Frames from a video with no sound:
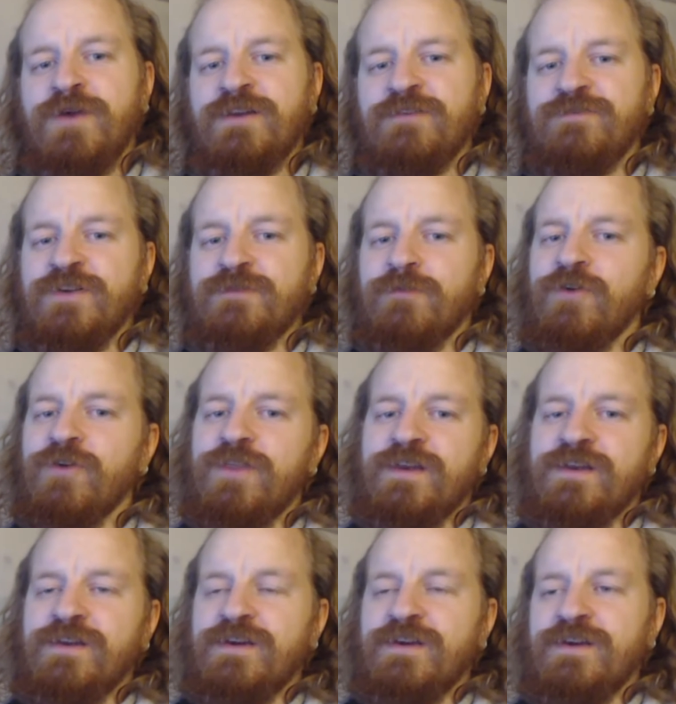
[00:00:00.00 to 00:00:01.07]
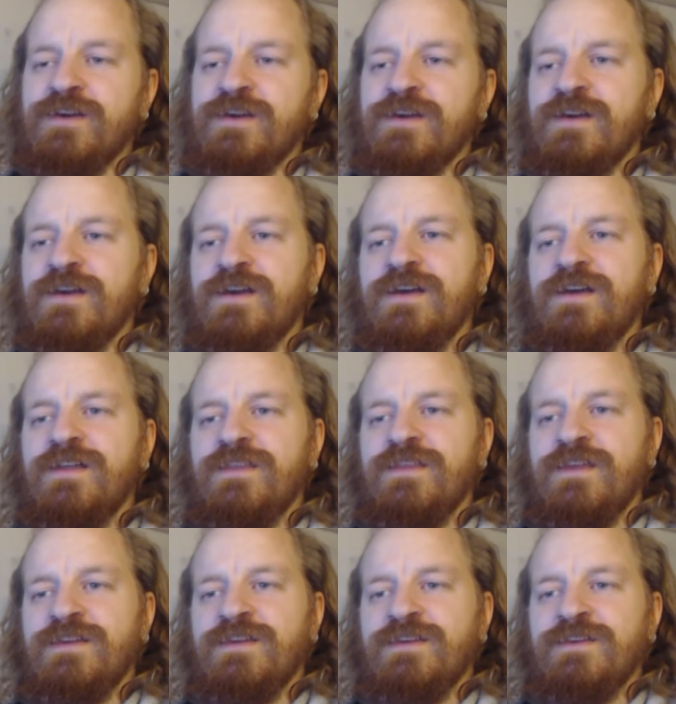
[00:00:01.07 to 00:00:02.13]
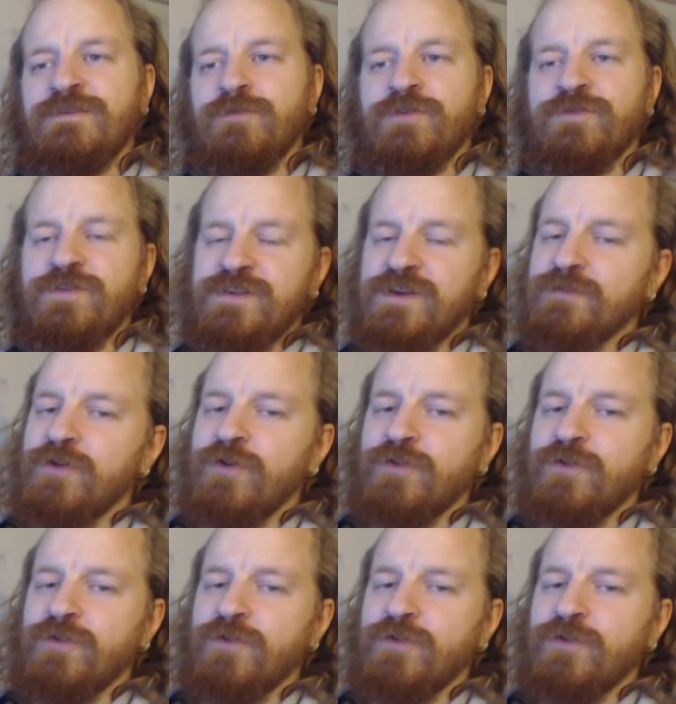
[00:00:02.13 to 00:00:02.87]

benefit more than it would for the